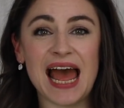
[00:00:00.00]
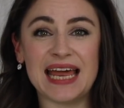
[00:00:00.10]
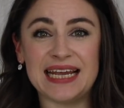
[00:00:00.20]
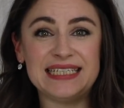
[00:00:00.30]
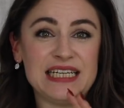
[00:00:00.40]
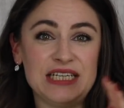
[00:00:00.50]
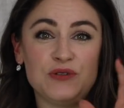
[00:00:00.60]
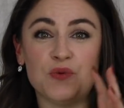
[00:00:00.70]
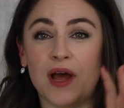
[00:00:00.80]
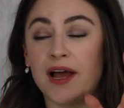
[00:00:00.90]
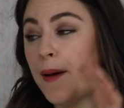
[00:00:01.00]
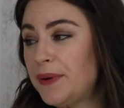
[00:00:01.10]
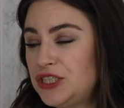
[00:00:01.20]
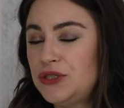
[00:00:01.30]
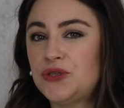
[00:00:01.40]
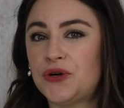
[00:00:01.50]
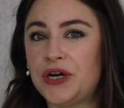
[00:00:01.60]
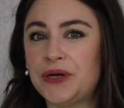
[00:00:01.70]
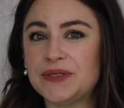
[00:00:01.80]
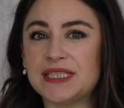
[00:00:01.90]
and I did a couple of
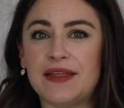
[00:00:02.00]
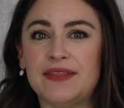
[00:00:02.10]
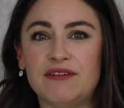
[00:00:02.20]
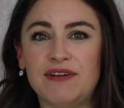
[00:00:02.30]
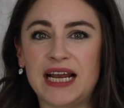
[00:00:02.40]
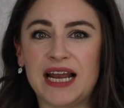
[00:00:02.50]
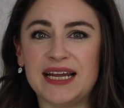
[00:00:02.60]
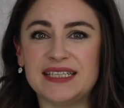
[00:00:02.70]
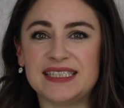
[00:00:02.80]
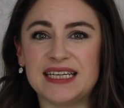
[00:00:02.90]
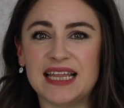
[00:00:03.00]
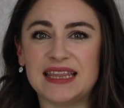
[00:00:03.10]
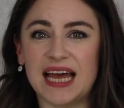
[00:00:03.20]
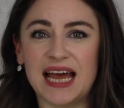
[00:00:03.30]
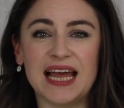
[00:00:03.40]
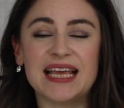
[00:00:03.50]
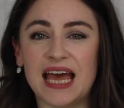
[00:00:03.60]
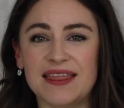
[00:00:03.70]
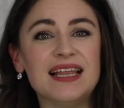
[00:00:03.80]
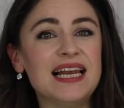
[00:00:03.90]
tutorials and then realised that,
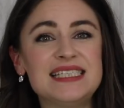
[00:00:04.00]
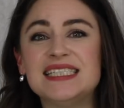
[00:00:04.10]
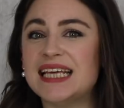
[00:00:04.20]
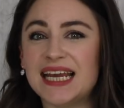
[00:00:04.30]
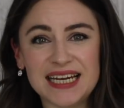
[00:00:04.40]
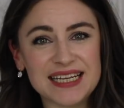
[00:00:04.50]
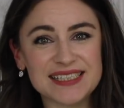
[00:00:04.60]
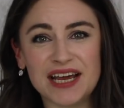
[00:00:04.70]
again, the list is endless.